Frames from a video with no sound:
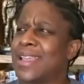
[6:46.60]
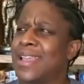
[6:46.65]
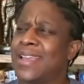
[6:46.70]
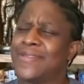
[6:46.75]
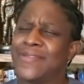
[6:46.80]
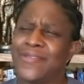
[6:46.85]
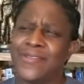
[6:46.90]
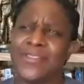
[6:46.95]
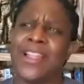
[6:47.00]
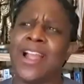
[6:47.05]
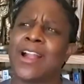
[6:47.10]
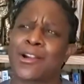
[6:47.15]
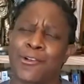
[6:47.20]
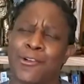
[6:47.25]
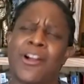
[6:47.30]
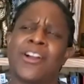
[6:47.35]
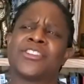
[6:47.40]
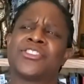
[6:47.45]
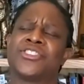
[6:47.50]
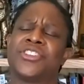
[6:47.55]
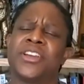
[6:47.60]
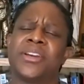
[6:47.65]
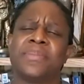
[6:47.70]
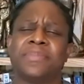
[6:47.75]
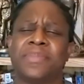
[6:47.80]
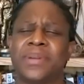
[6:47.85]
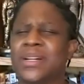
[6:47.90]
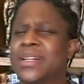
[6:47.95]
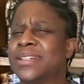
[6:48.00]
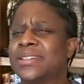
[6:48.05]
have not crossed yet,
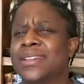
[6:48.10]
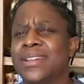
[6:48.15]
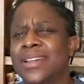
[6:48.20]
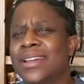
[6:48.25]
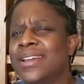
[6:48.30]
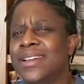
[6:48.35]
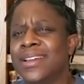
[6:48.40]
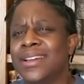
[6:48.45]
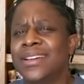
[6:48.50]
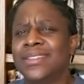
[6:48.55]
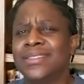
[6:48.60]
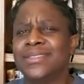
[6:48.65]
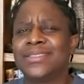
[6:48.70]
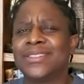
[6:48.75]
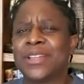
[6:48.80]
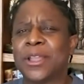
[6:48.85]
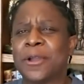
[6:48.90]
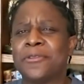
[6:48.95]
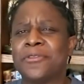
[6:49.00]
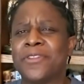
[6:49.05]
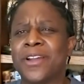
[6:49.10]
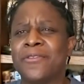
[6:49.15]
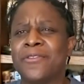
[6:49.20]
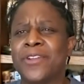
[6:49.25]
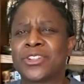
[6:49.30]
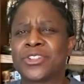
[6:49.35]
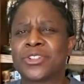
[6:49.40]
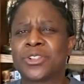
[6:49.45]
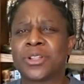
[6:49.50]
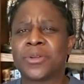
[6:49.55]
but yeah,
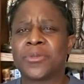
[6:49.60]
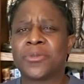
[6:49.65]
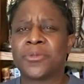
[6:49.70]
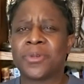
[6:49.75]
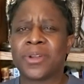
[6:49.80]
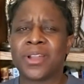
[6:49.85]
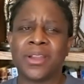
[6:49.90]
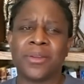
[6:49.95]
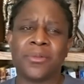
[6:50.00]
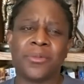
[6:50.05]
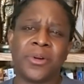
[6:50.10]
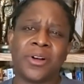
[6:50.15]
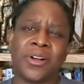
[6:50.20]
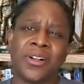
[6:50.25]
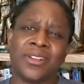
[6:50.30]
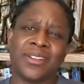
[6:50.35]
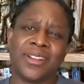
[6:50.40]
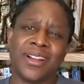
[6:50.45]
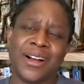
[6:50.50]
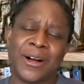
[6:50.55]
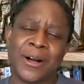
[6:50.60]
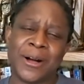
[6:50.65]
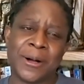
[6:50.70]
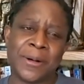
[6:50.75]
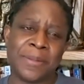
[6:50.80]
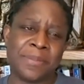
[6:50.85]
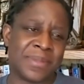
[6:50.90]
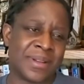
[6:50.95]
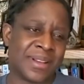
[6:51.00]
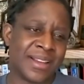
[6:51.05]
eventually it will.
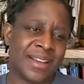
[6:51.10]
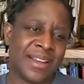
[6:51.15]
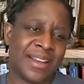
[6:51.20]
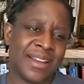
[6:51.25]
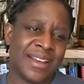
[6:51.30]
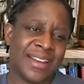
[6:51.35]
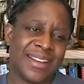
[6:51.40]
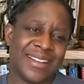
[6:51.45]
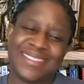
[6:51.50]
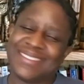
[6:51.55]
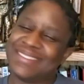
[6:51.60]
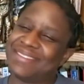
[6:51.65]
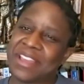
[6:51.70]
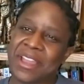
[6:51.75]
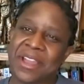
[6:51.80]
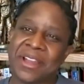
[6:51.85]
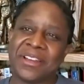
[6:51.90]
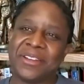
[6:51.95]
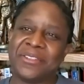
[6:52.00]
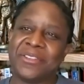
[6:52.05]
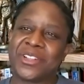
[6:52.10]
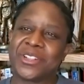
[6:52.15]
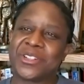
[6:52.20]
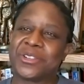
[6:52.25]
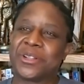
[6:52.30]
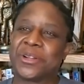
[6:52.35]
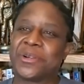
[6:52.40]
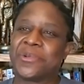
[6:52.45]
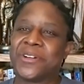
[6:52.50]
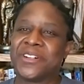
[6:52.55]
Um, yeah,
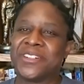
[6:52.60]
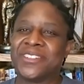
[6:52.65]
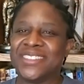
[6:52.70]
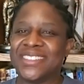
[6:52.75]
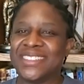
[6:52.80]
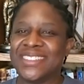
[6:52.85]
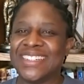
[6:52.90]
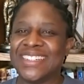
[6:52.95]
eventually it will.